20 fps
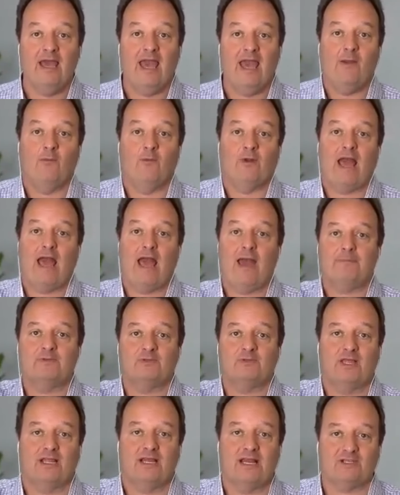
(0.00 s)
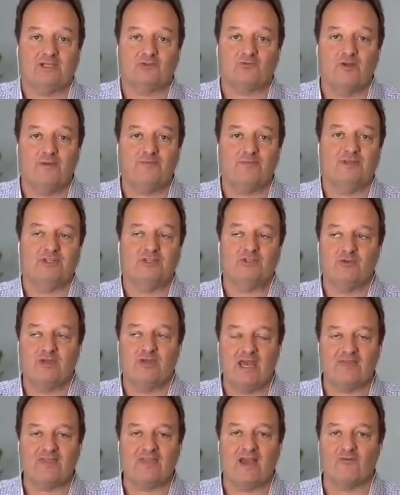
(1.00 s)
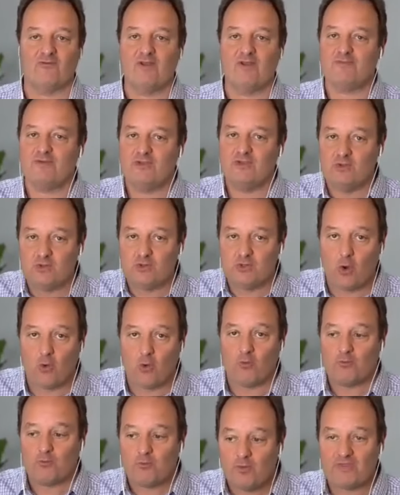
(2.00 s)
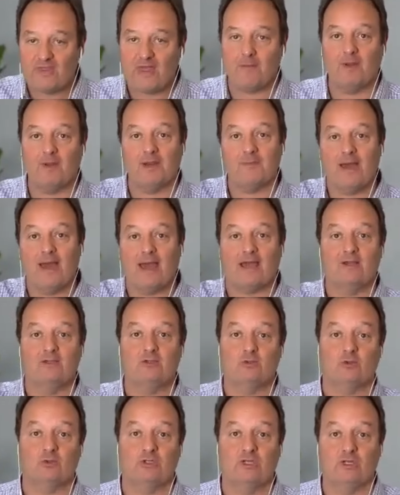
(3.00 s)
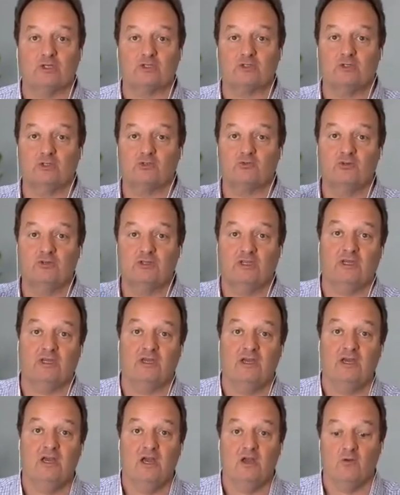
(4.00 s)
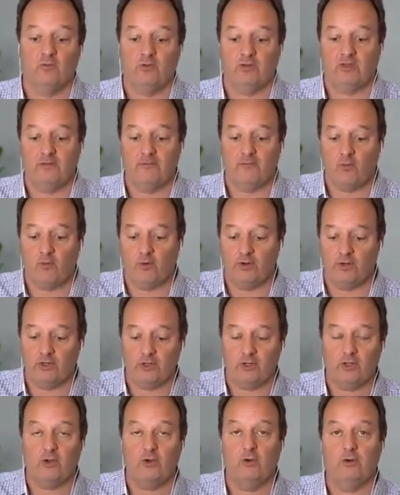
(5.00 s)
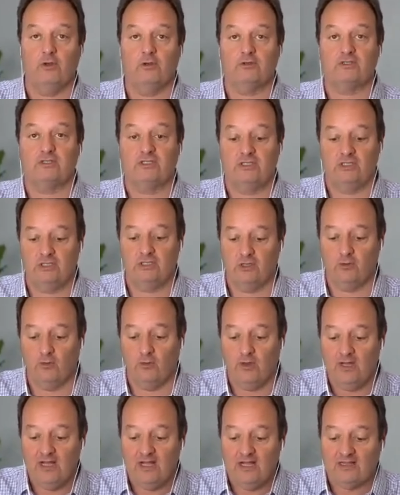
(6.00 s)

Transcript: And what happens to that next rip is you get that rip and you don't put that money back into a deal. So it's really, really important. Kudos to you.